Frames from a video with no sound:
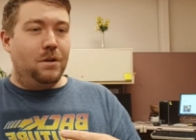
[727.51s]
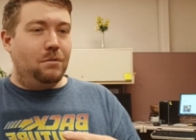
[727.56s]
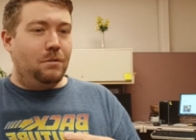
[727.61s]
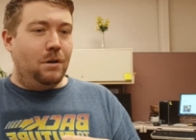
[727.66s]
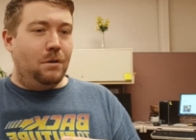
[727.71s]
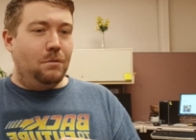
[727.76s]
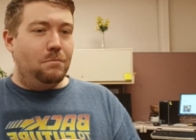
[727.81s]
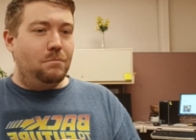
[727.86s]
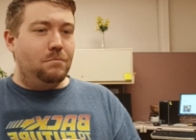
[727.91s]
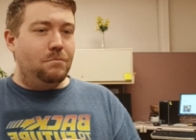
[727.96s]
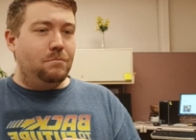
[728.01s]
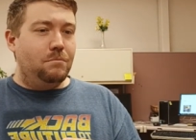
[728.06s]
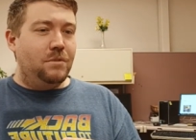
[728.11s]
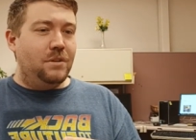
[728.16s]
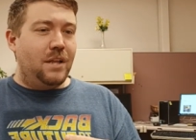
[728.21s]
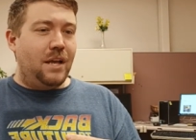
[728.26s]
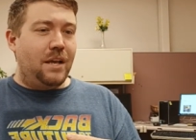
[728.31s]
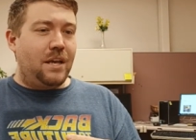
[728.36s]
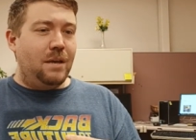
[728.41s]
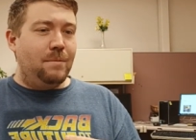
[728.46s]
Well, when
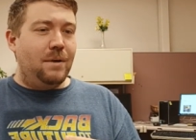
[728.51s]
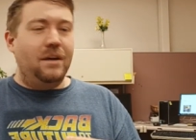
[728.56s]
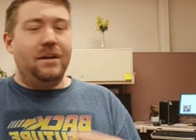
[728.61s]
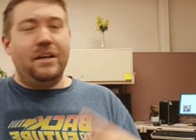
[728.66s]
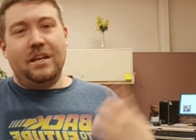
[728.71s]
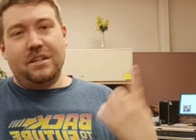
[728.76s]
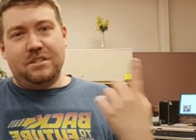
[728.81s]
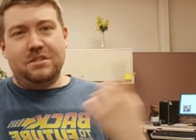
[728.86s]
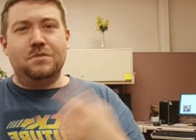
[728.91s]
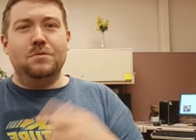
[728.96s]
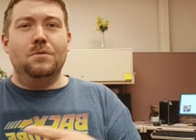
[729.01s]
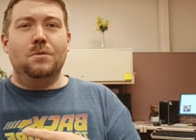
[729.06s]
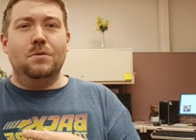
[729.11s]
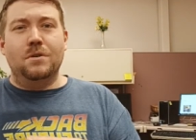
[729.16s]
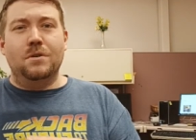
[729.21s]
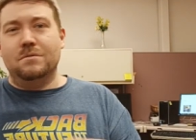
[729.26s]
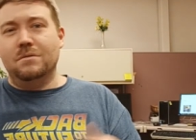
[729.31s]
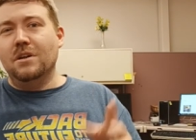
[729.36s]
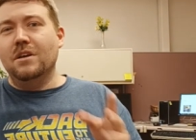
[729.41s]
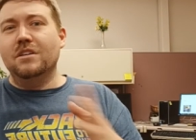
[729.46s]
that came out, yeah, school
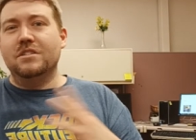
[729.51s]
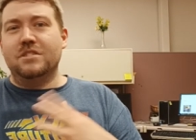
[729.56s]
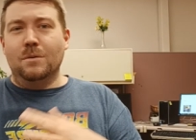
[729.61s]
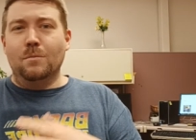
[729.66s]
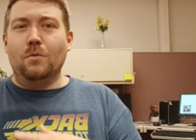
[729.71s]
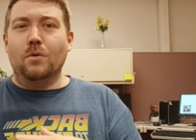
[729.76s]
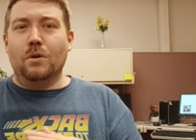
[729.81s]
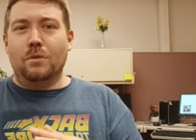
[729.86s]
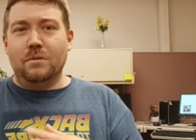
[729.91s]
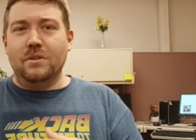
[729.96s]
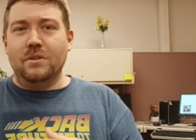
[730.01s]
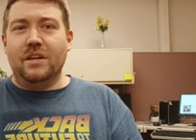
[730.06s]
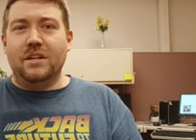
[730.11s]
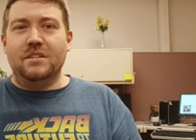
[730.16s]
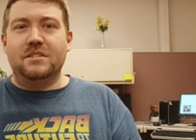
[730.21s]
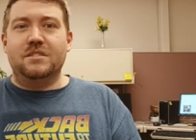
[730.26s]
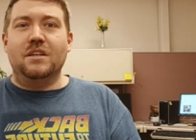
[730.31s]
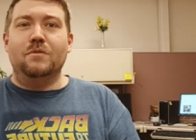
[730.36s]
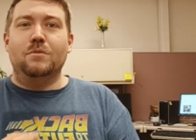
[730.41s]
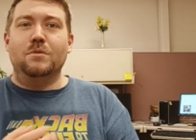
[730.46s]
and some work related
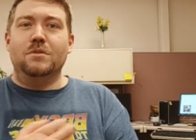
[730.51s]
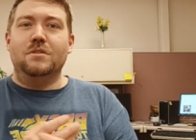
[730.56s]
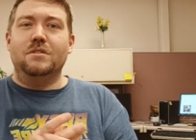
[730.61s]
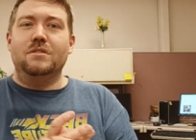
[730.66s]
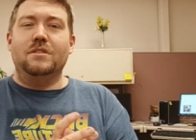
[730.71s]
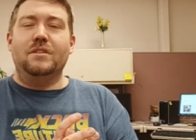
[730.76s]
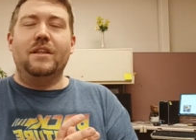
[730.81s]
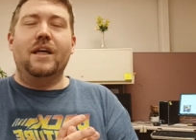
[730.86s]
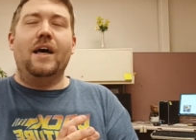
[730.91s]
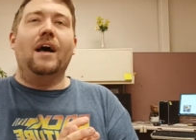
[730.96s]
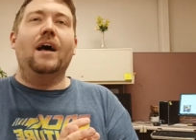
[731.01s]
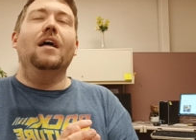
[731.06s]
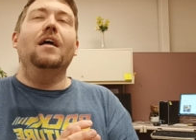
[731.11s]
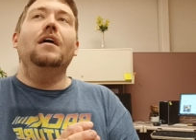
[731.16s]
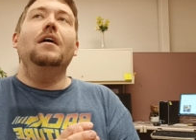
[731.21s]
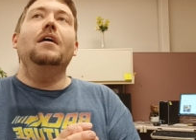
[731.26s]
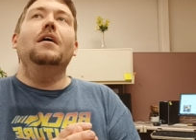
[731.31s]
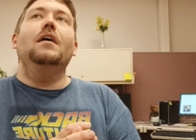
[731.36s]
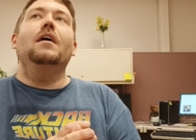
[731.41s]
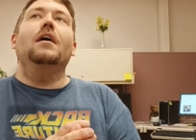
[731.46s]
stuff with that.
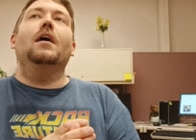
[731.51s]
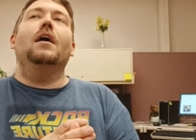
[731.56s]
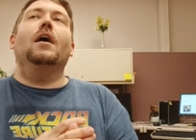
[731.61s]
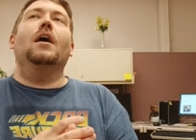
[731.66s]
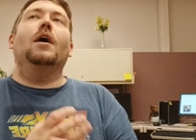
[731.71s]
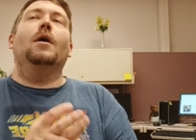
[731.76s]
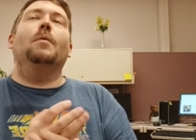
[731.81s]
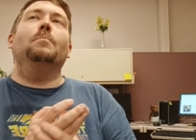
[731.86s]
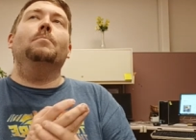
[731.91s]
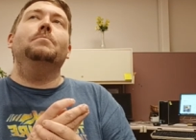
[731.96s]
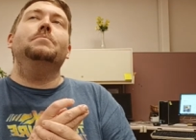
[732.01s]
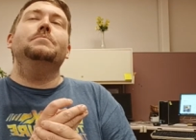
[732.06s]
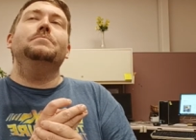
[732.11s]
Um,